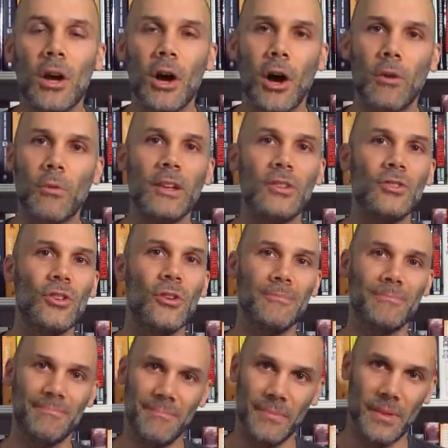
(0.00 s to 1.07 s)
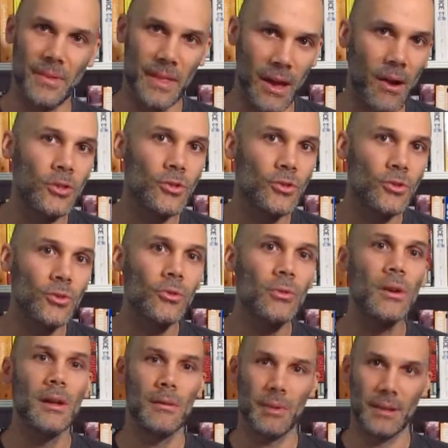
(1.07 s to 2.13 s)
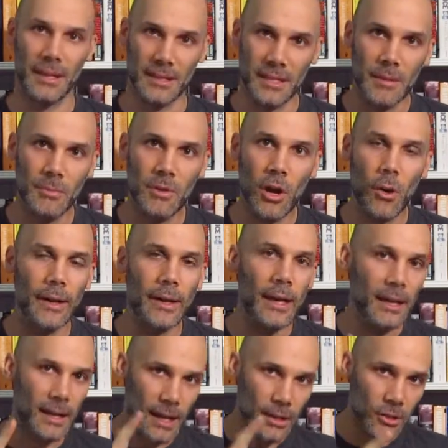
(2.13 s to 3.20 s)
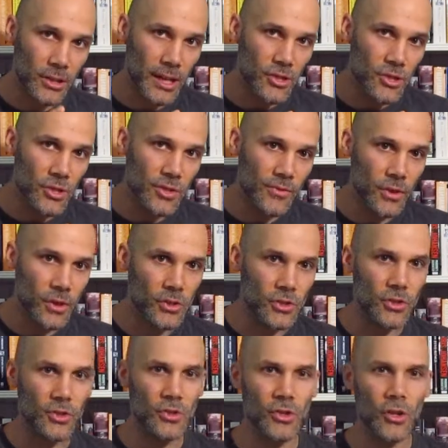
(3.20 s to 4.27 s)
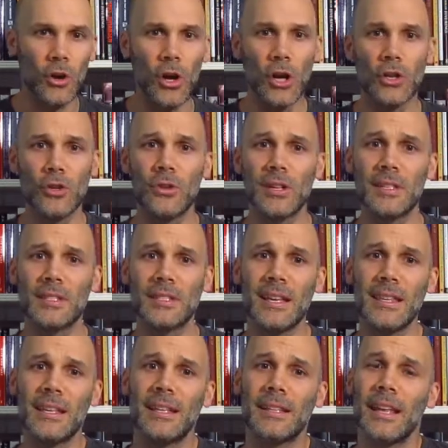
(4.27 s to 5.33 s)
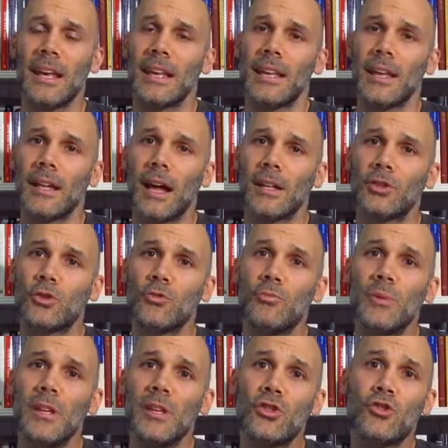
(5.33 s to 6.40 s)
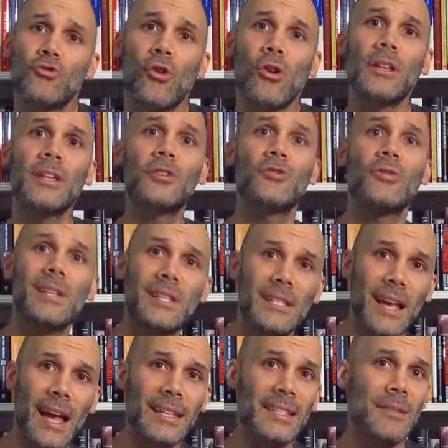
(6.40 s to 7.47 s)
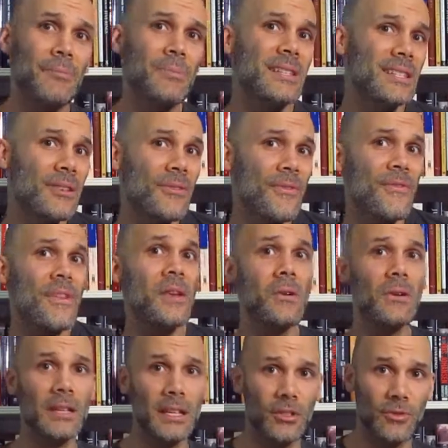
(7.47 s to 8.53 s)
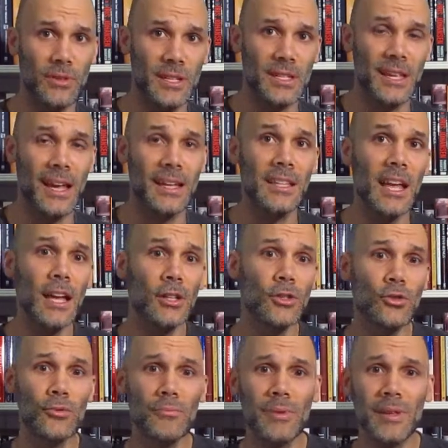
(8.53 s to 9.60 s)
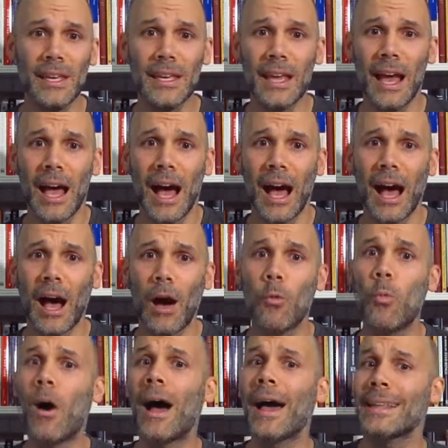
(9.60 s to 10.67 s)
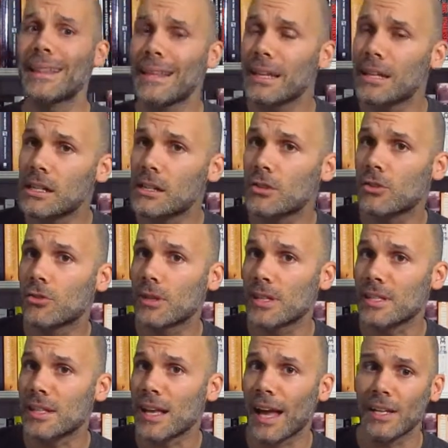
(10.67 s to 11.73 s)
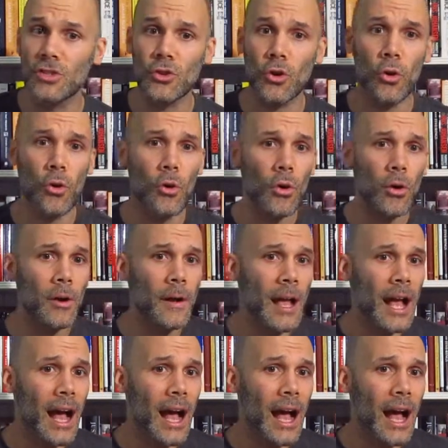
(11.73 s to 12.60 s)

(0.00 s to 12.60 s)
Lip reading: All right, so there are two, but let's keep going. Collocations first. So you can say that to be strongly criticized, to be severely criticized, to be widely criticized, or